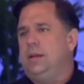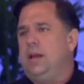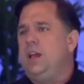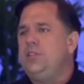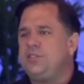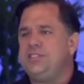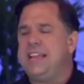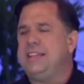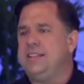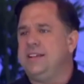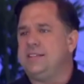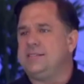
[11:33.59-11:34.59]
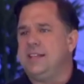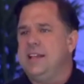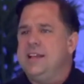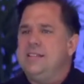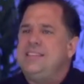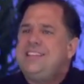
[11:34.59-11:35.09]
understand this.
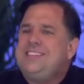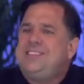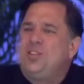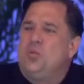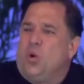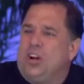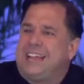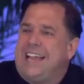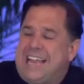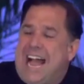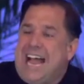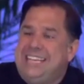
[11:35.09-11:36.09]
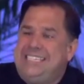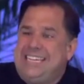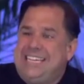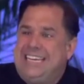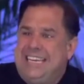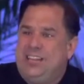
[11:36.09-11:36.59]
This is the work that God
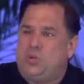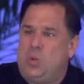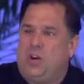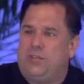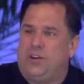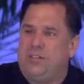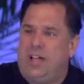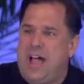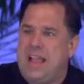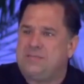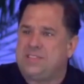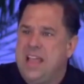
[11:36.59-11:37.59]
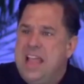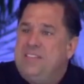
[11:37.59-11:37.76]
did in each one of our lives,